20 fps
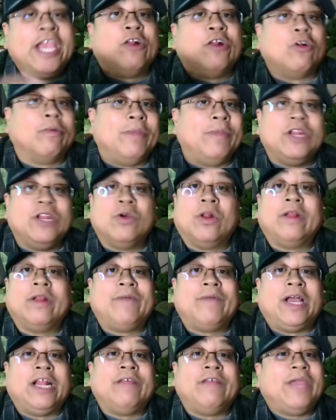in order to be
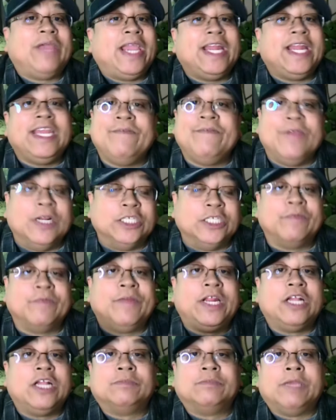notified of any future
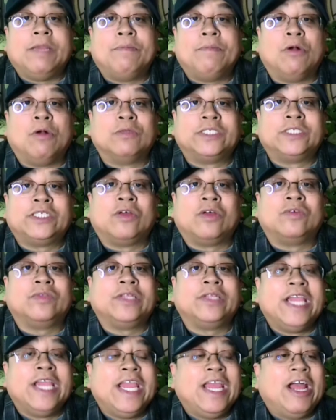videos being posted on,
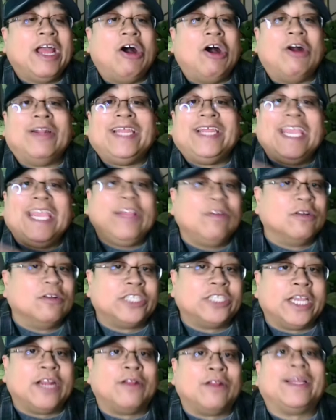on either
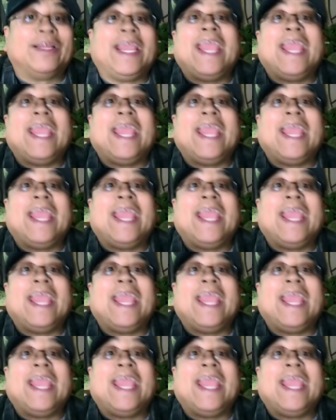channel.